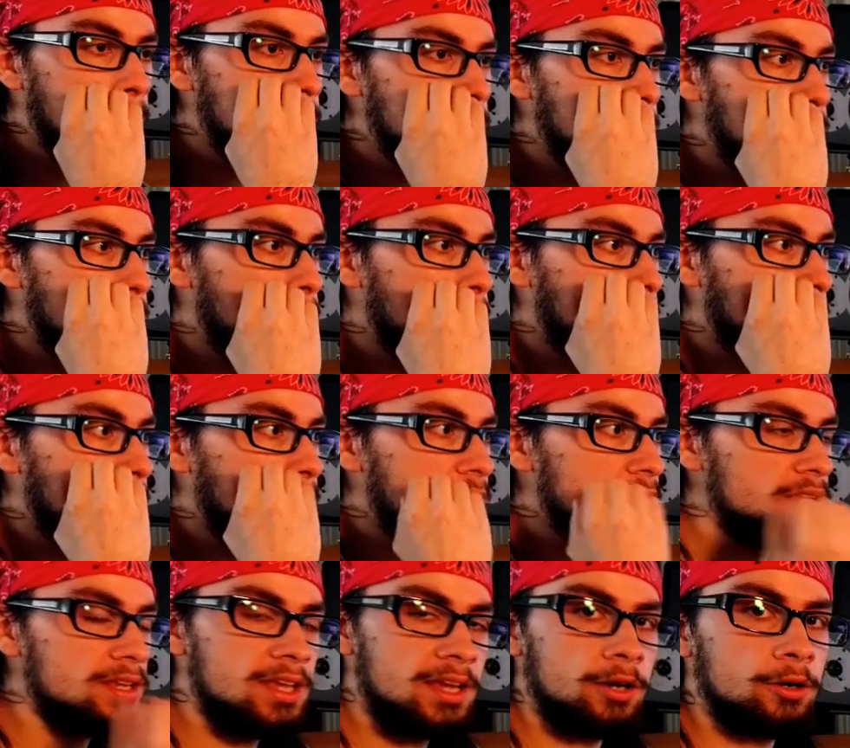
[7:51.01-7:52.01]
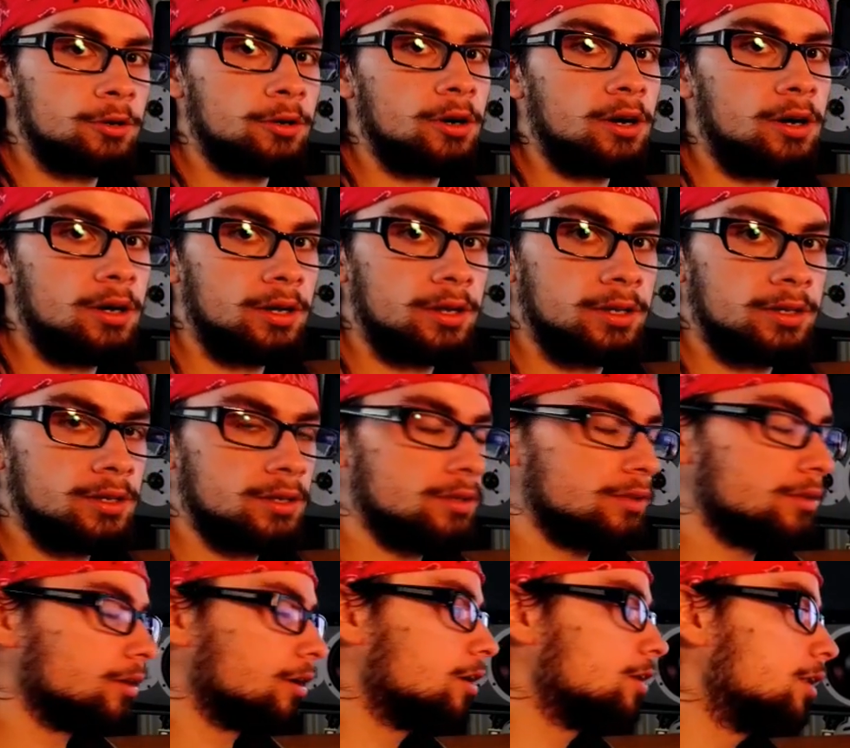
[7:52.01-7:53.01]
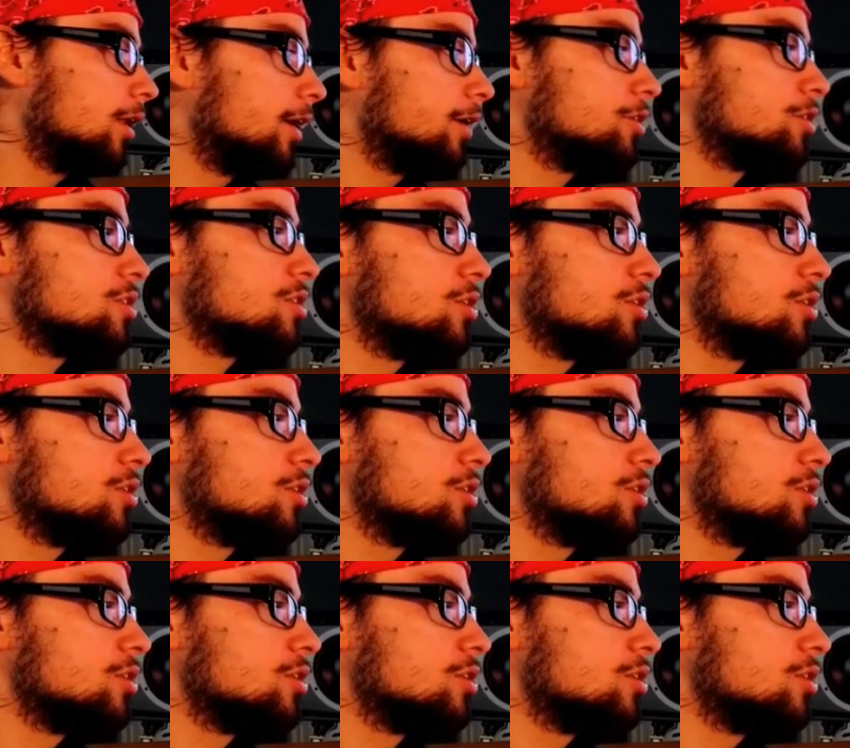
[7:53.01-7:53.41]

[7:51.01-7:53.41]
your gear on the clutch.